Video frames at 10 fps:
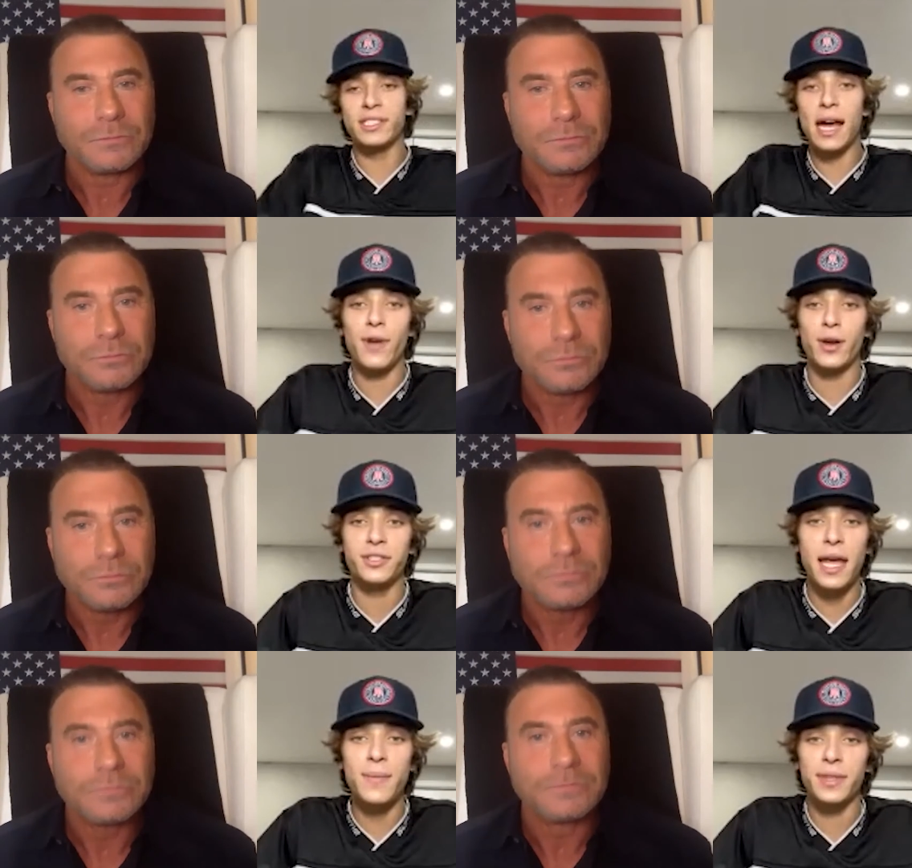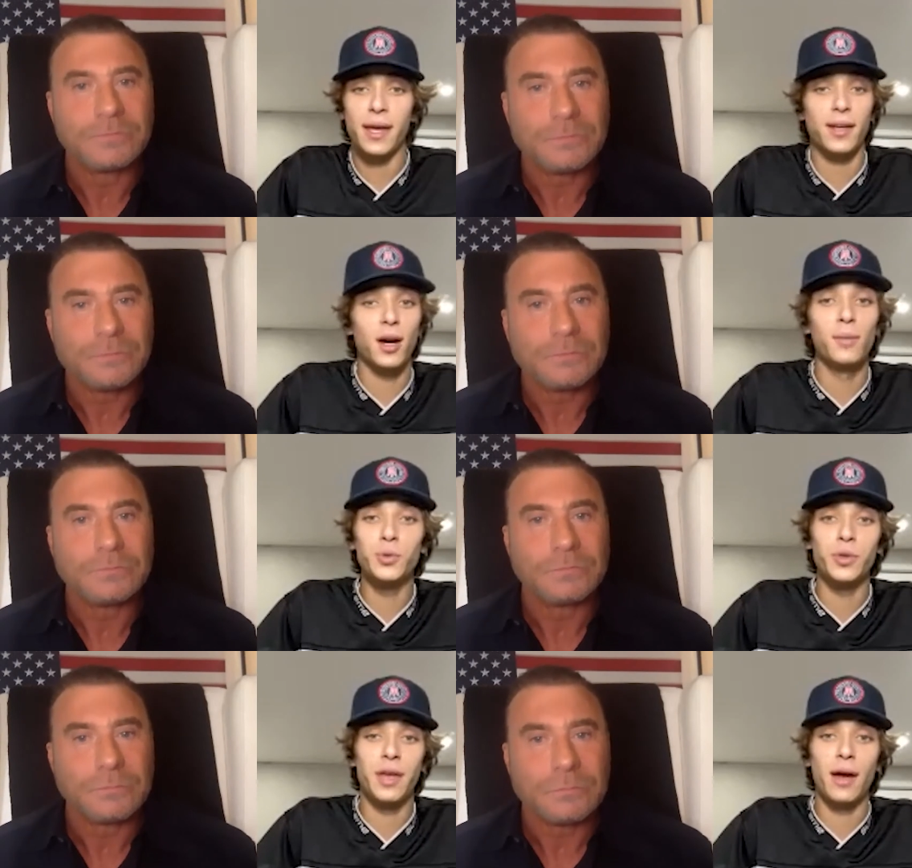Speaker 1: side of entertainment that
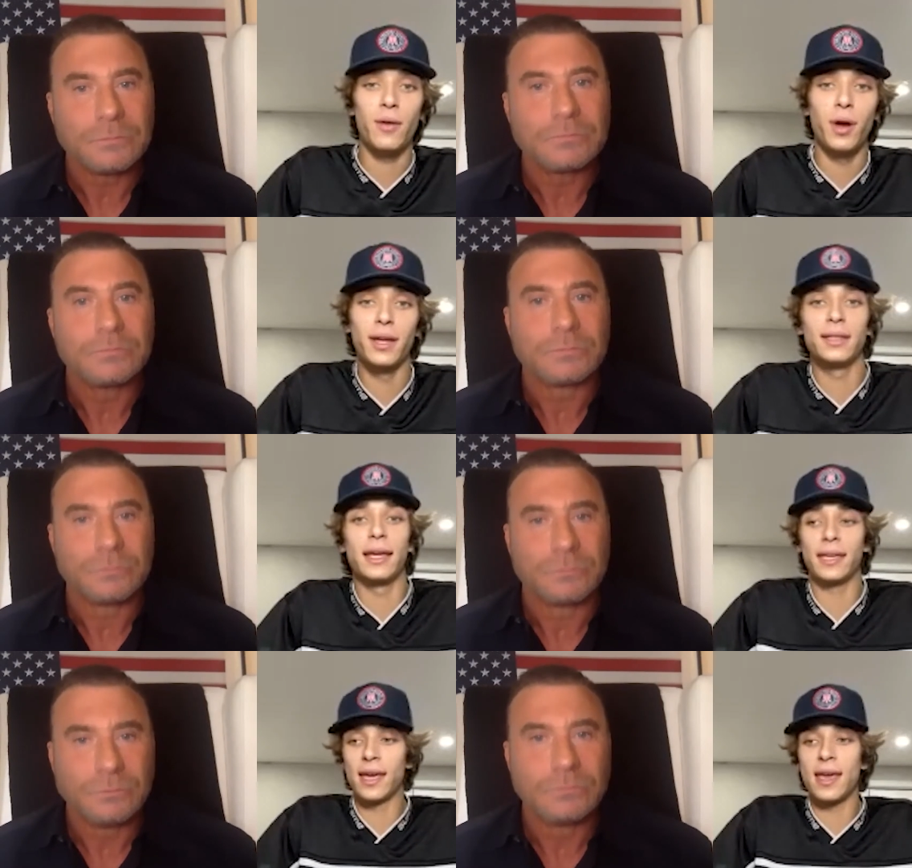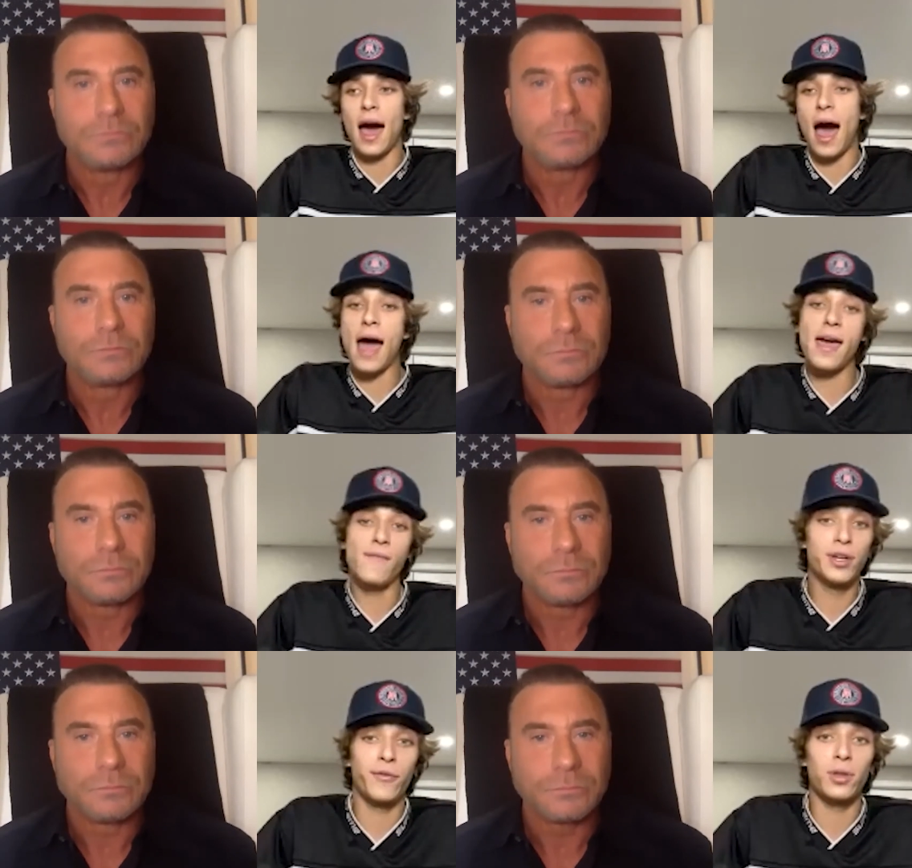comes with that, right? Like, I
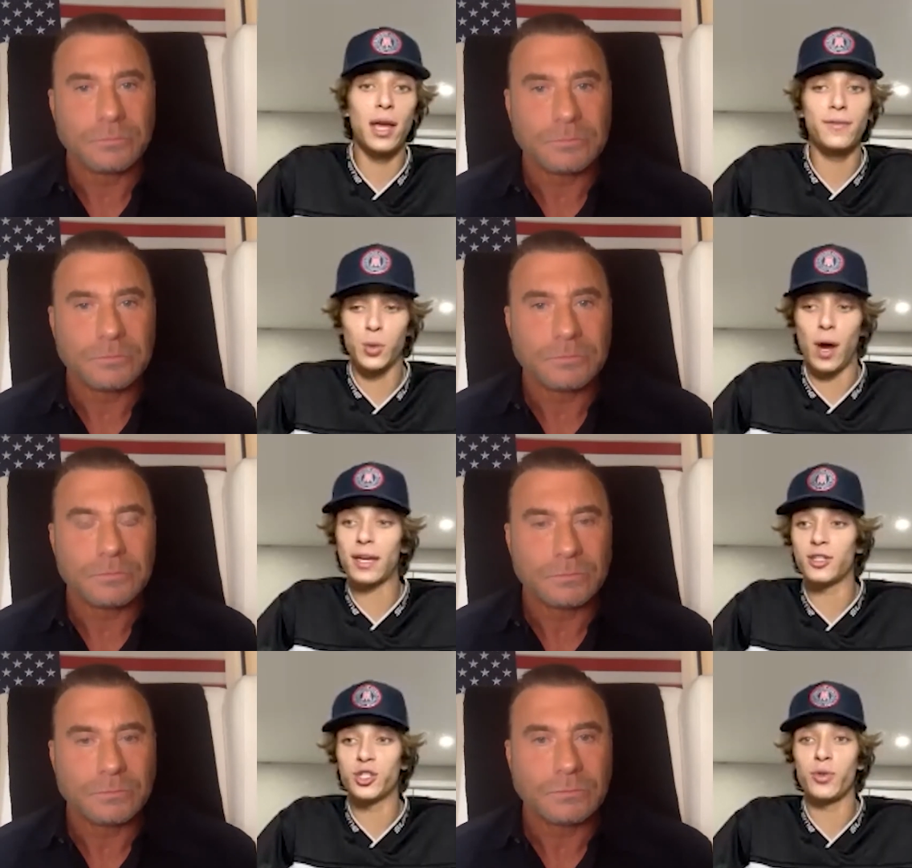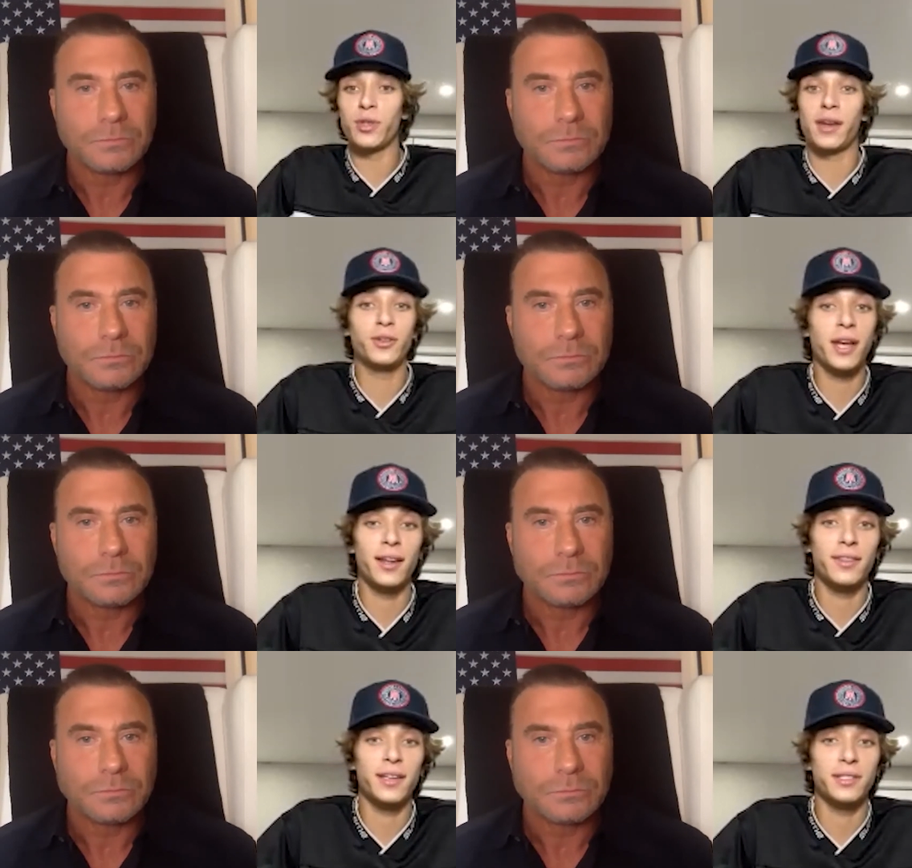have a different life, so I can show the
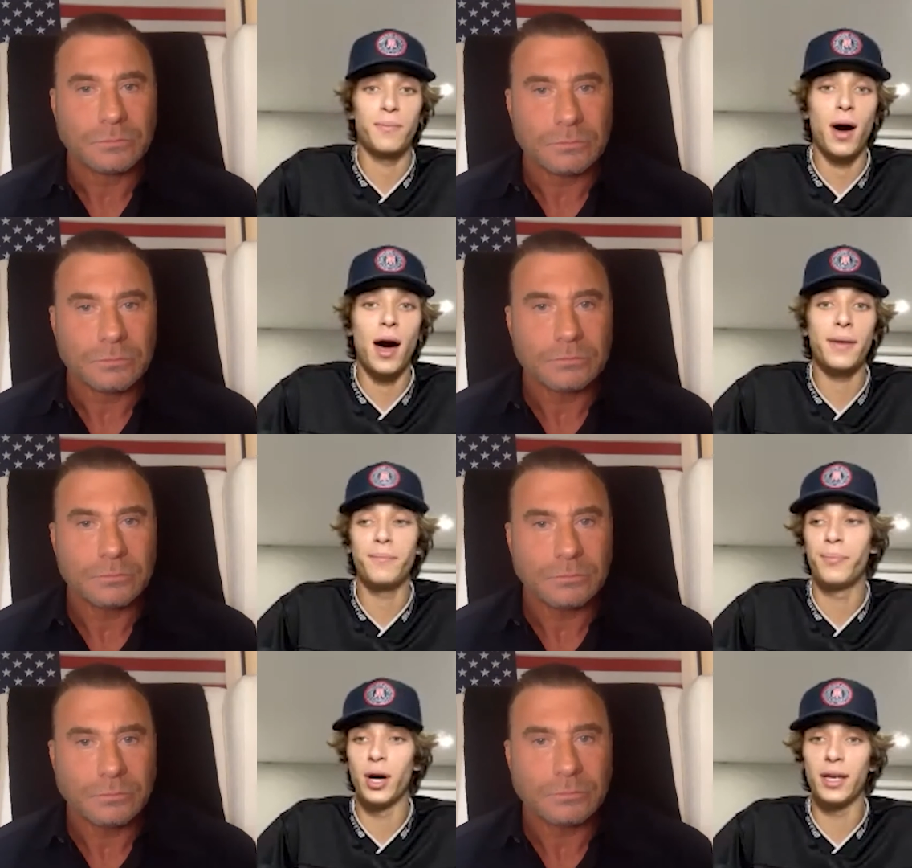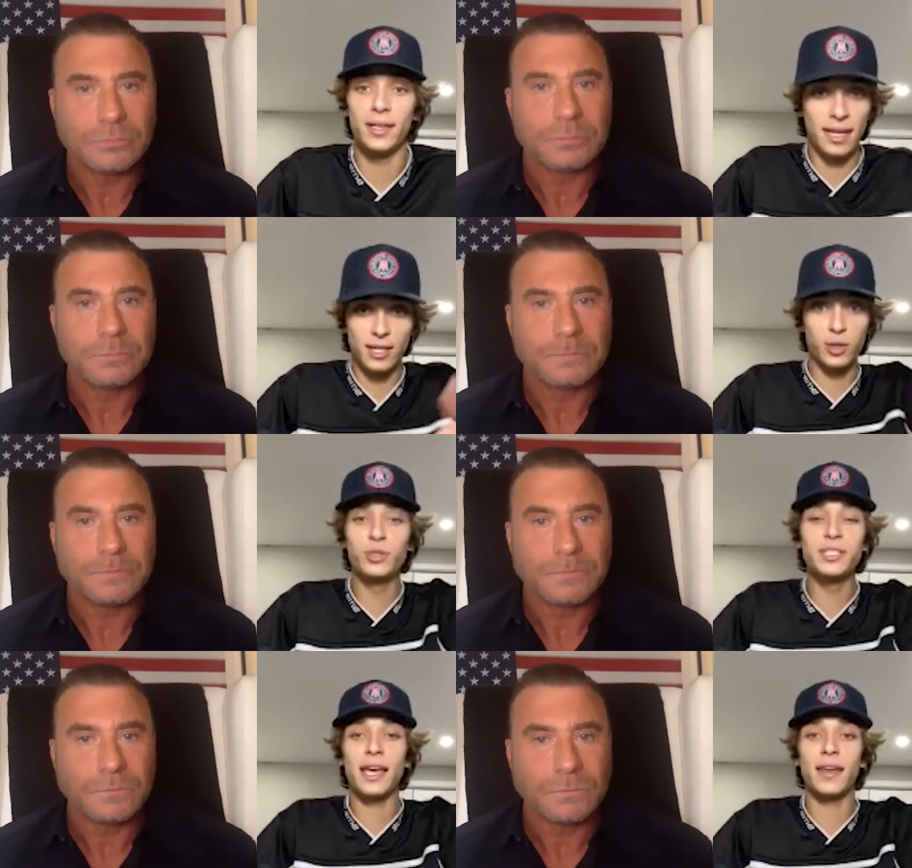entertaining things in mine. But like
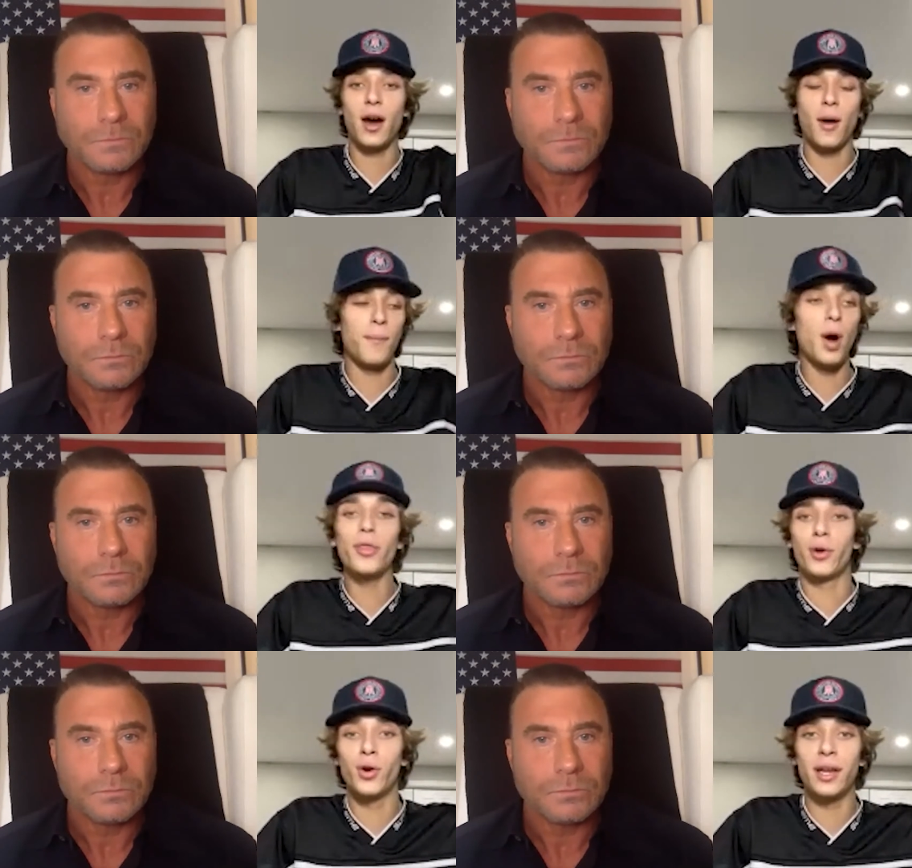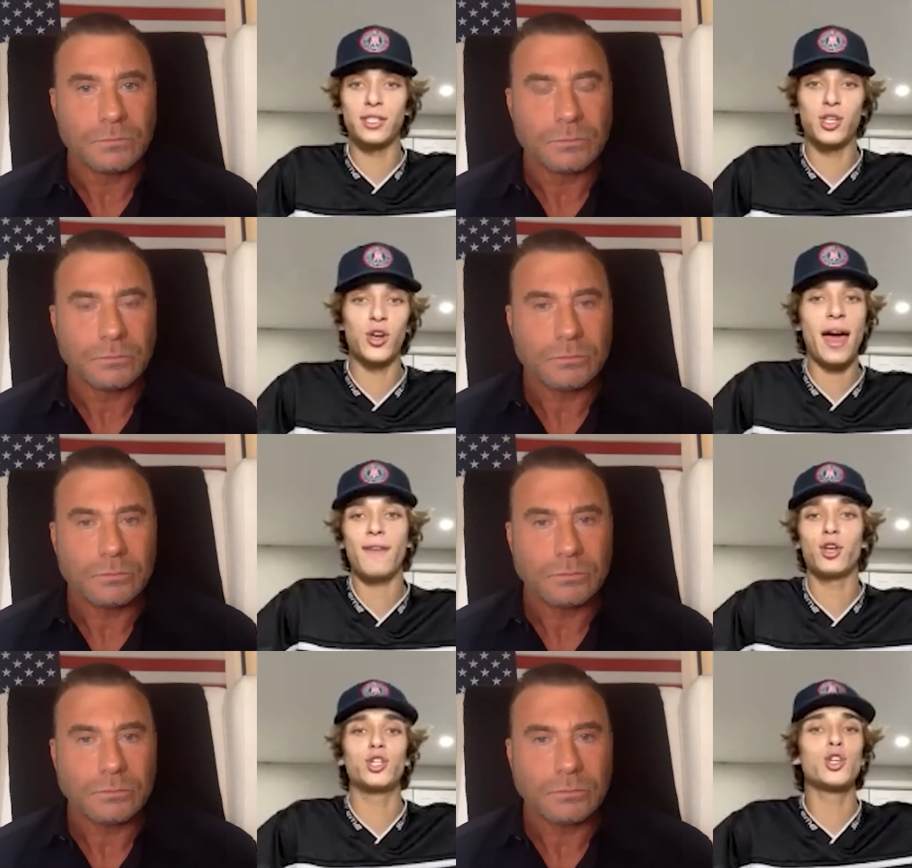you said, a mother is going to
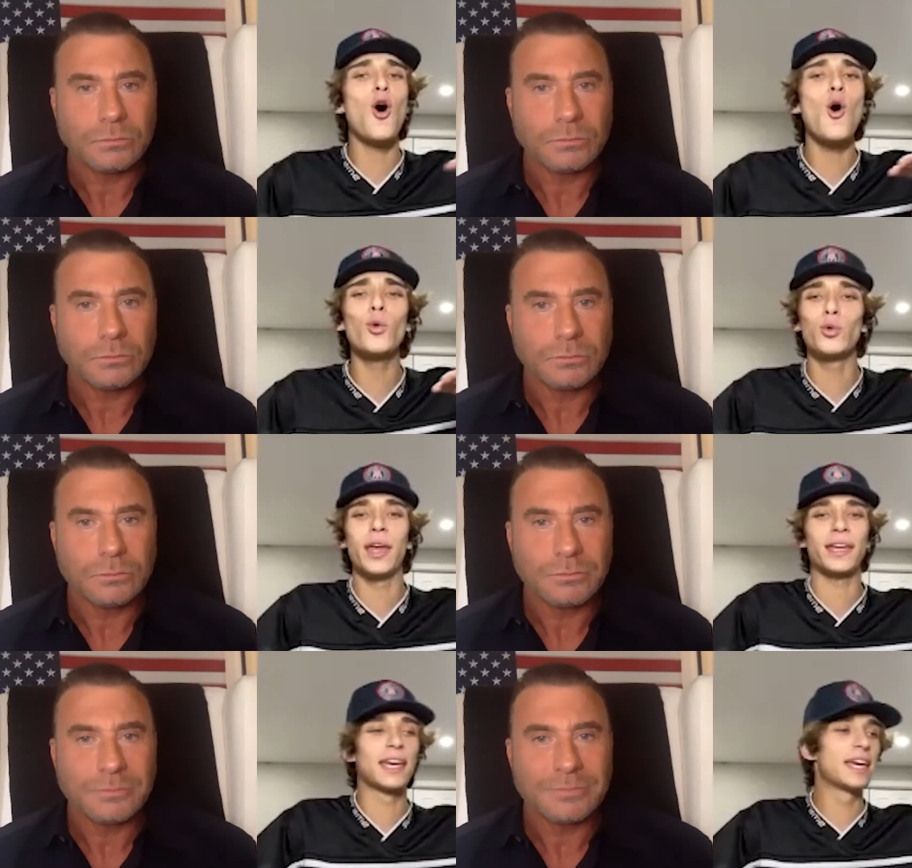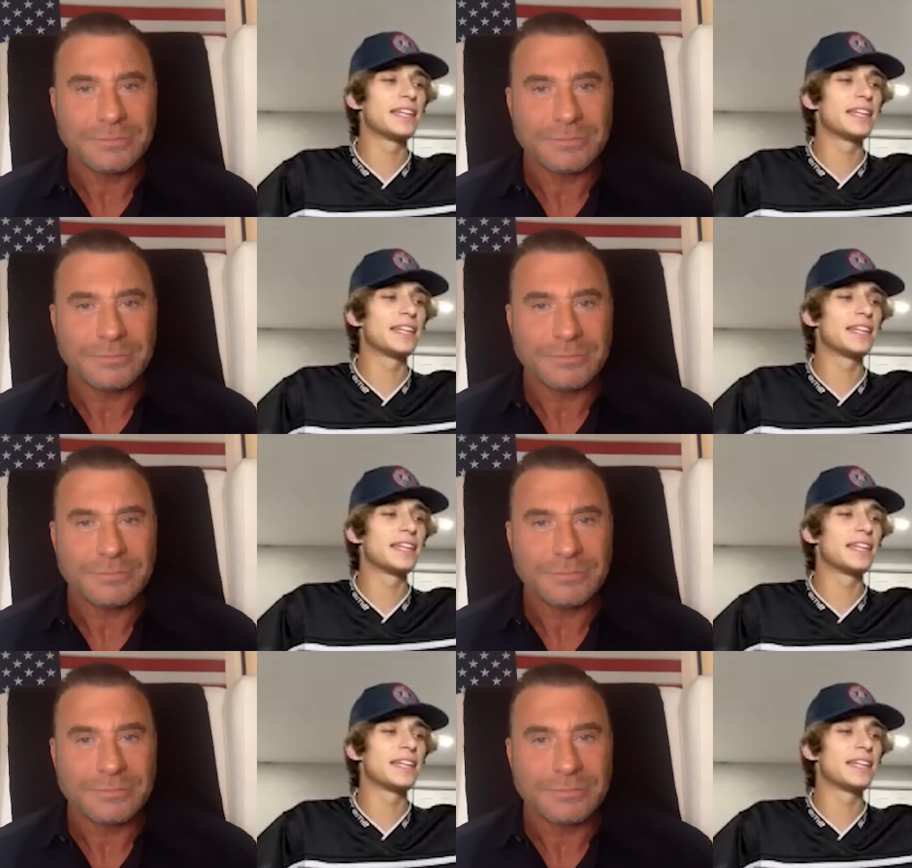have a total, like,